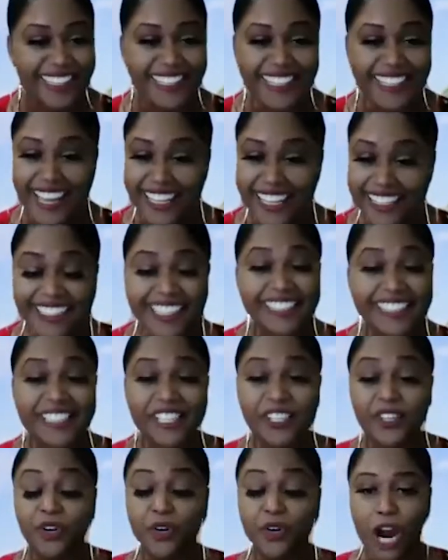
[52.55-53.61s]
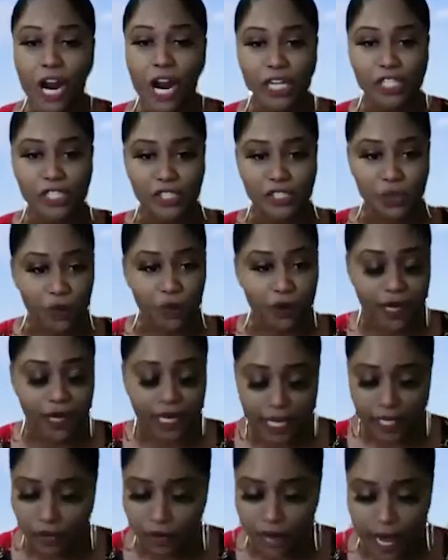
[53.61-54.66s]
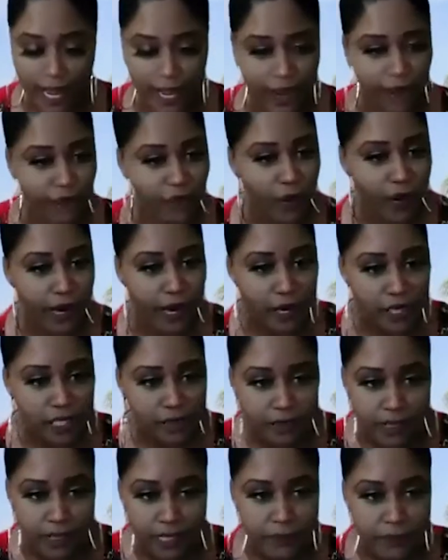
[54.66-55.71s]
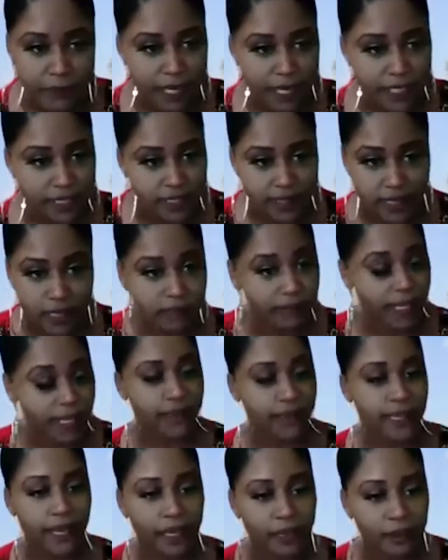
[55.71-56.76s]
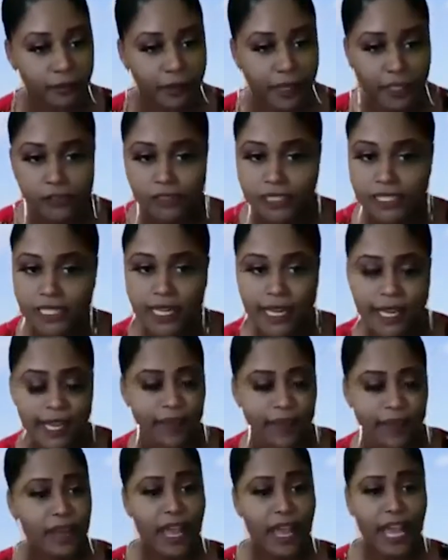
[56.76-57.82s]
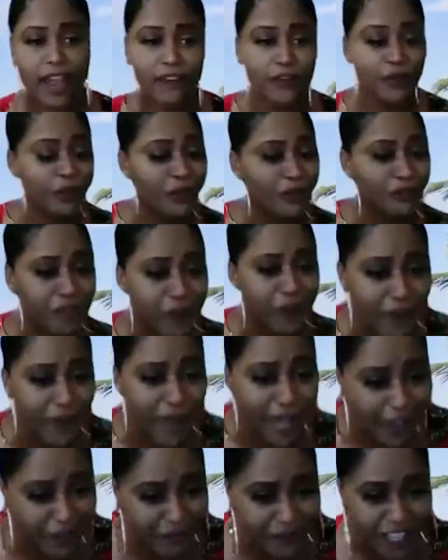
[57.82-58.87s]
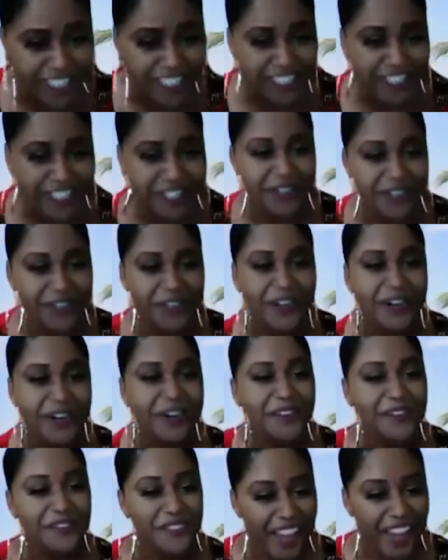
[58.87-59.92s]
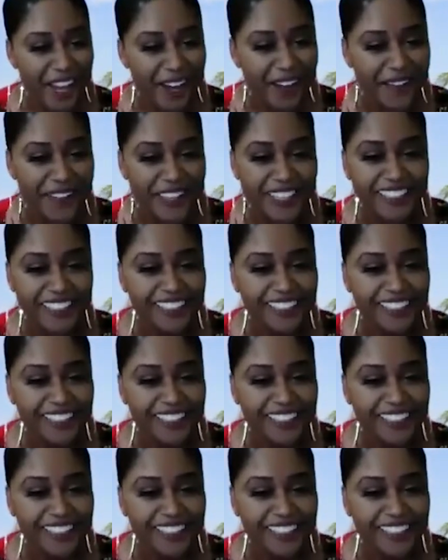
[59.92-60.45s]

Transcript: yeah, listen, you are doing it. You got everyone else being the best them that they could be. You slaying everyone from FSU, FAMU,